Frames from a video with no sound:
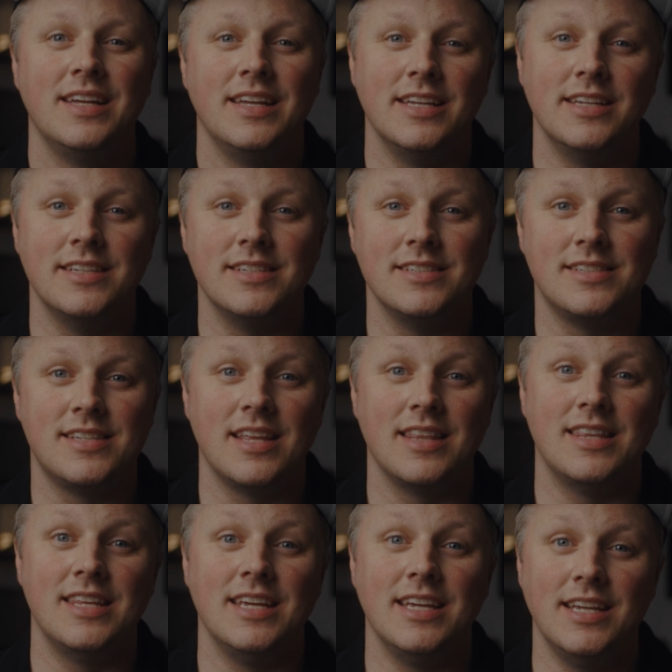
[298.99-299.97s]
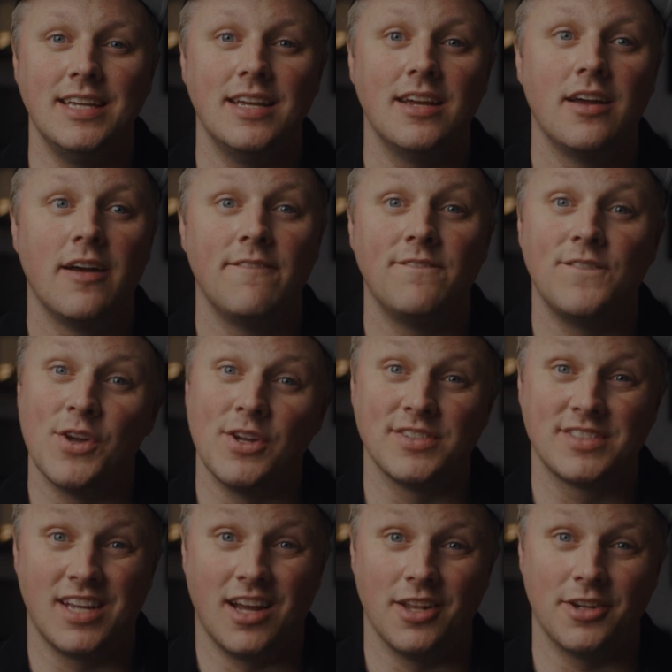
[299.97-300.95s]
is the
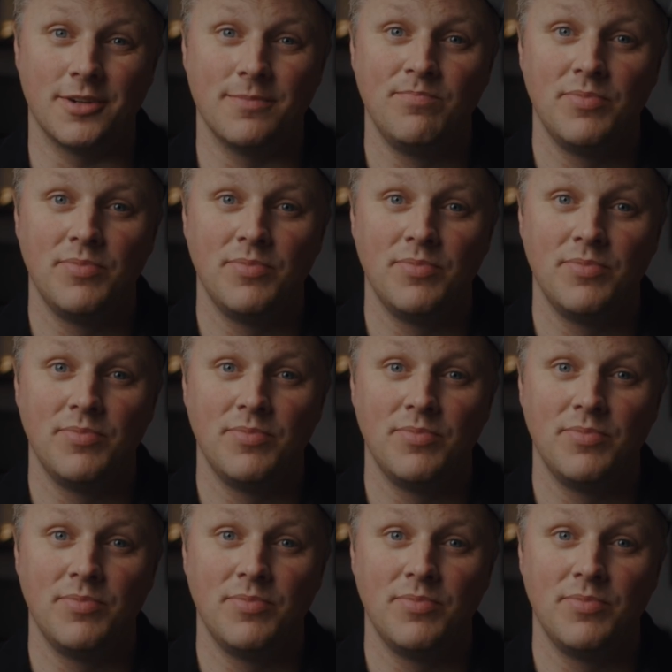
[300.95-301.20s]
false color.